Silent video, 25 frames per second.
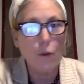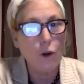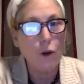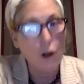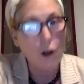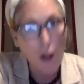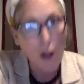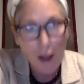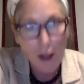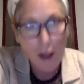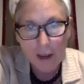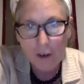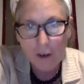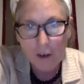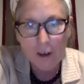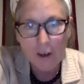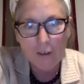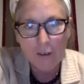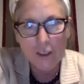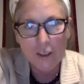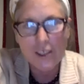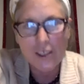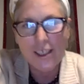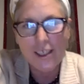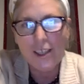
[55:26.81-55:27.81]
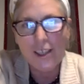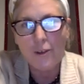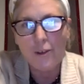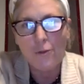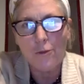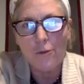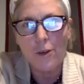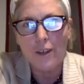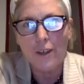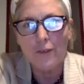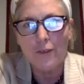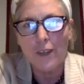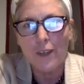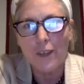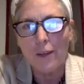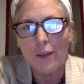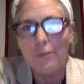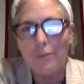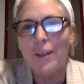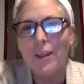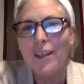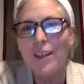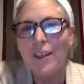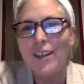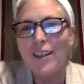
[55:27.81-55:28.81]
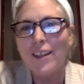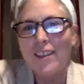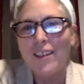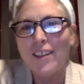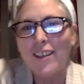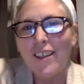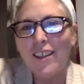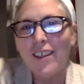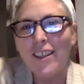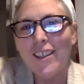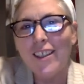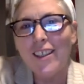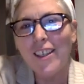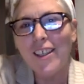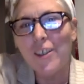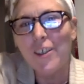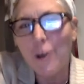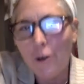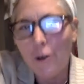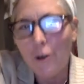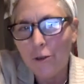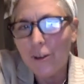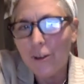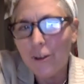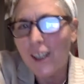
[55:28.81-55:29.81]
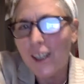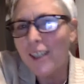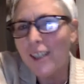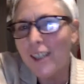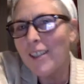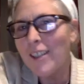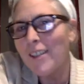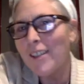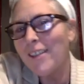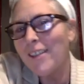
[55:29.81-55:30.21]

or hire every single one of them. I can hone in